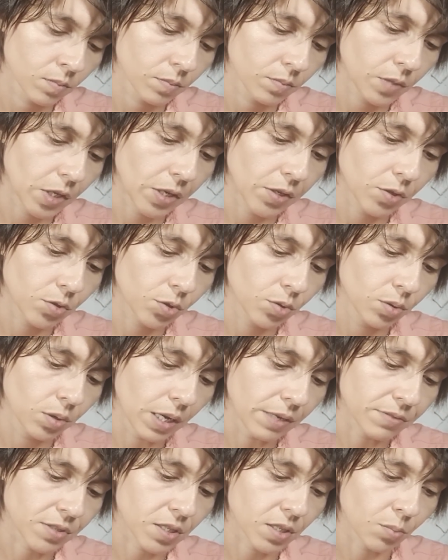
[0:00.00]
Yeah, you do
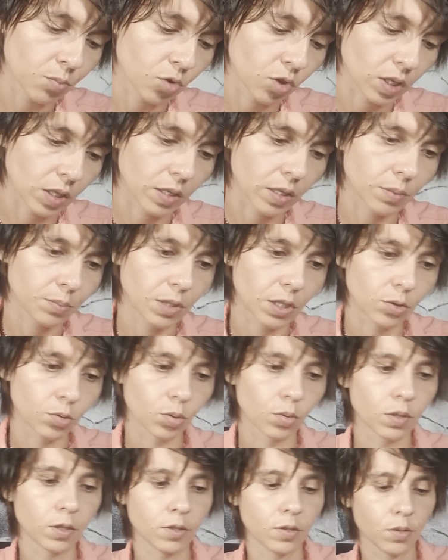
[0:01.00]
have someone coming
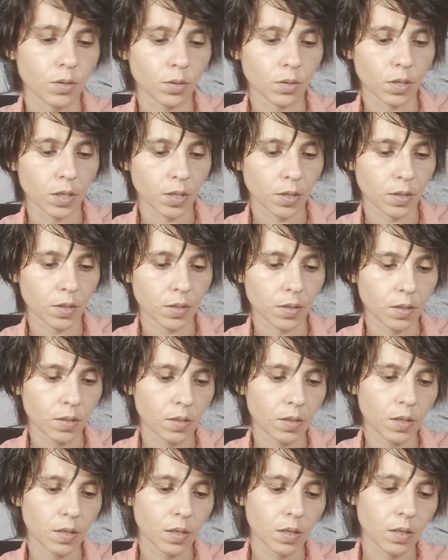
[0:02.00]
towards you here.
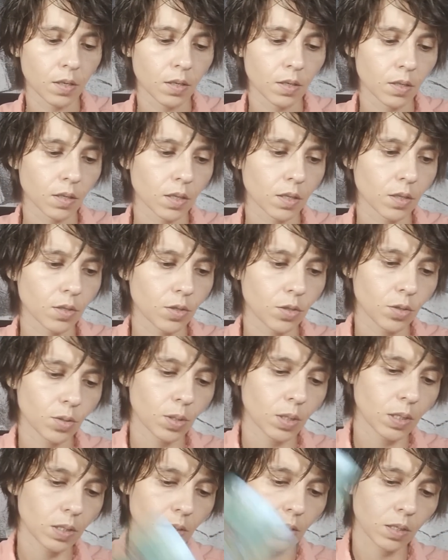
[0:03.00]
Because
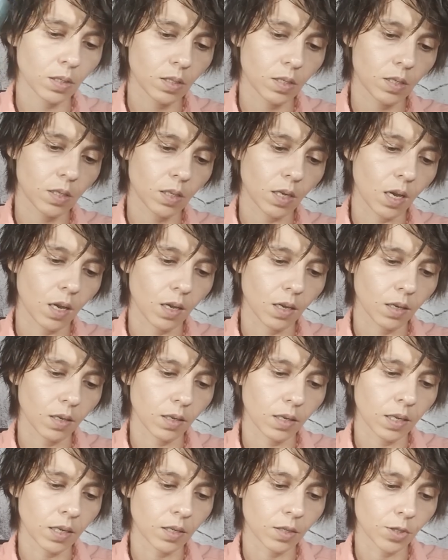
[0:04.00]
you're in this
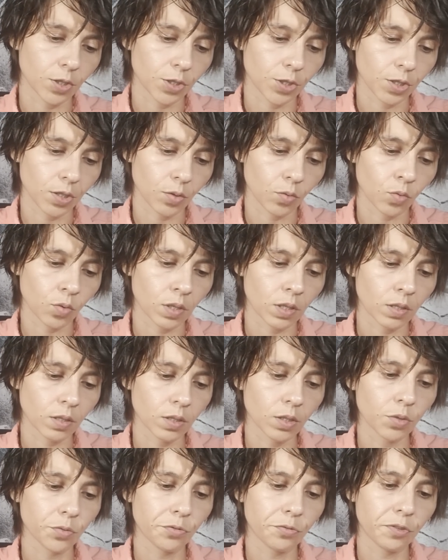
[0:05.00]
uh, energy where
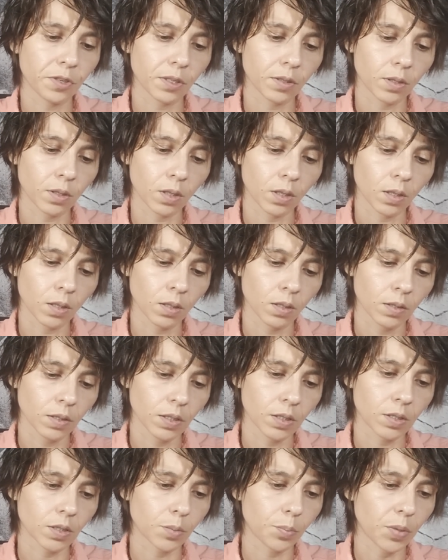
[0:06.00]
you feel
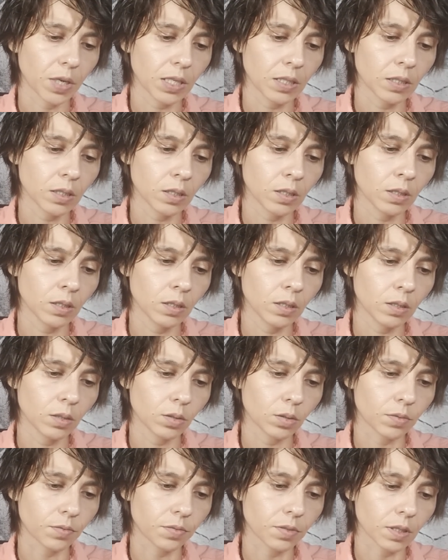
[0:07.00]
independent,
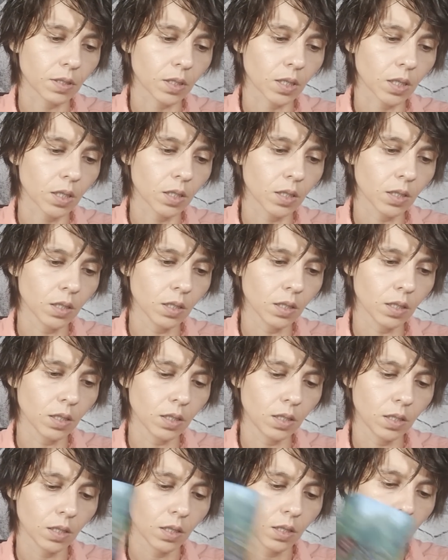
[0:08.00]
you're feeling
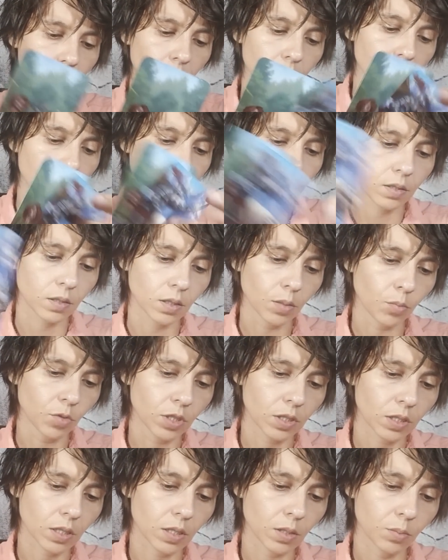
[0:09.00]
good. And
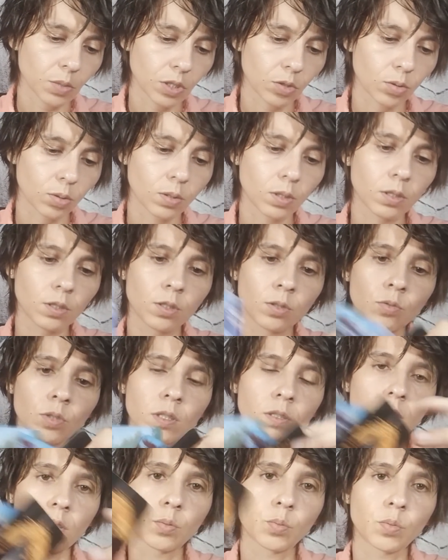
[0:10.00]
someone's coming towards you
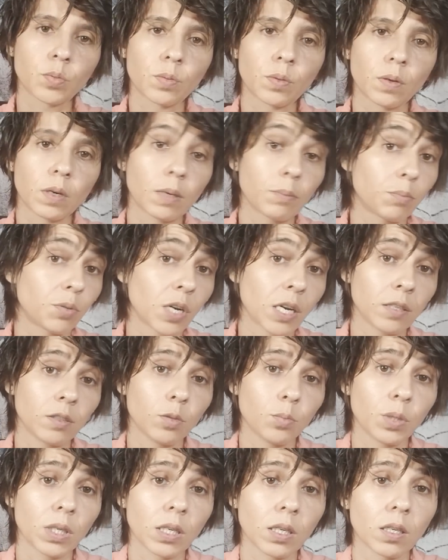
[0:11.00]
with this br brand
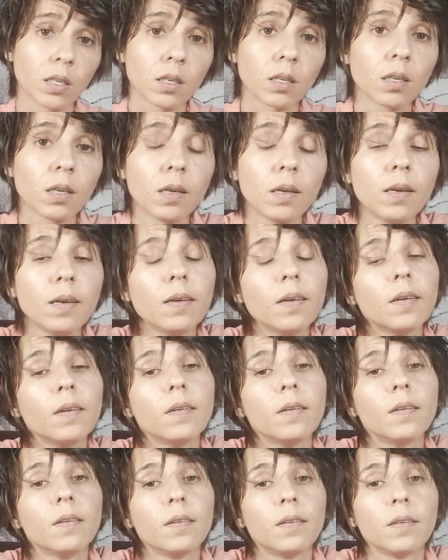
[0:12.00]
new beginning.
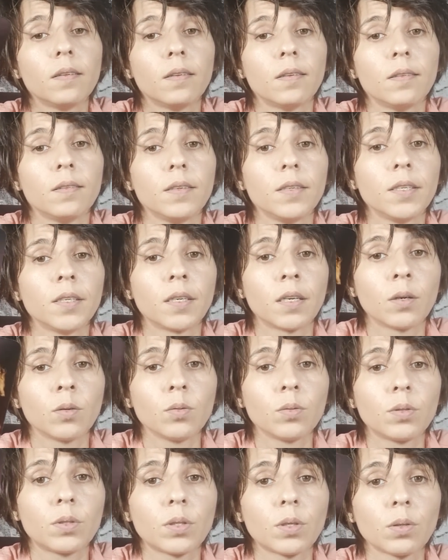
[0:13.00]
You
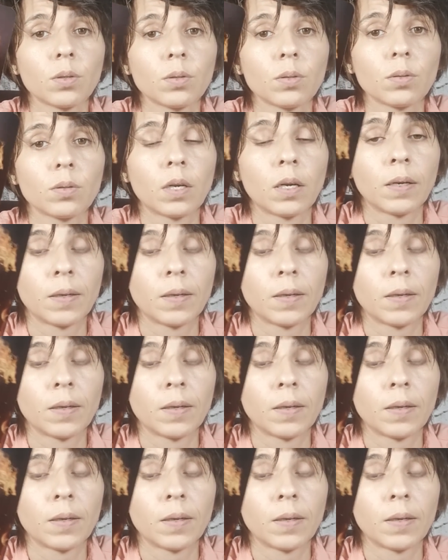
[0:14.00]
know, so...